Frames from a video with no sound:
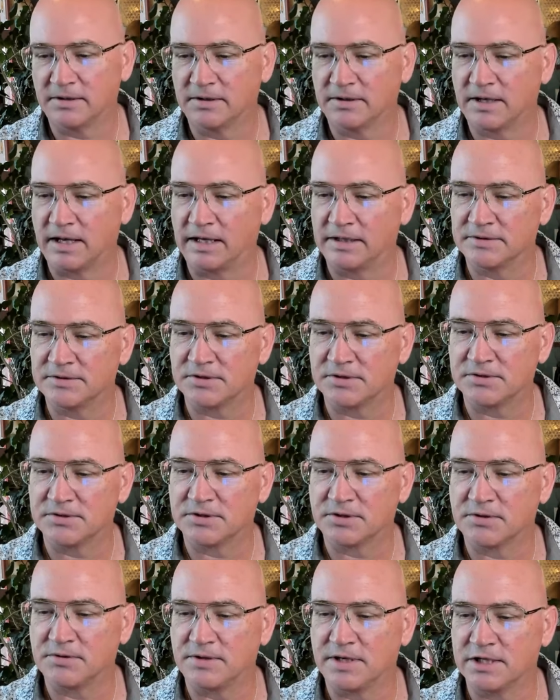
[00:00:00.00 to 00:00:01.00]
answers to
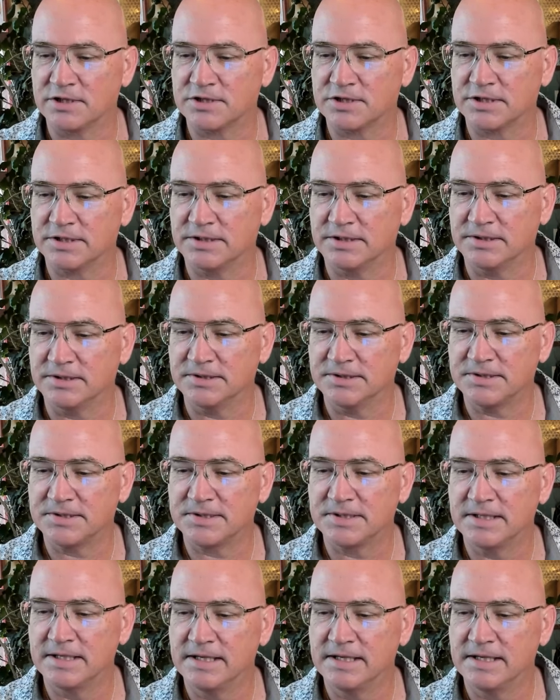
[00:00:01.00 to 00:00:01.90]
questions.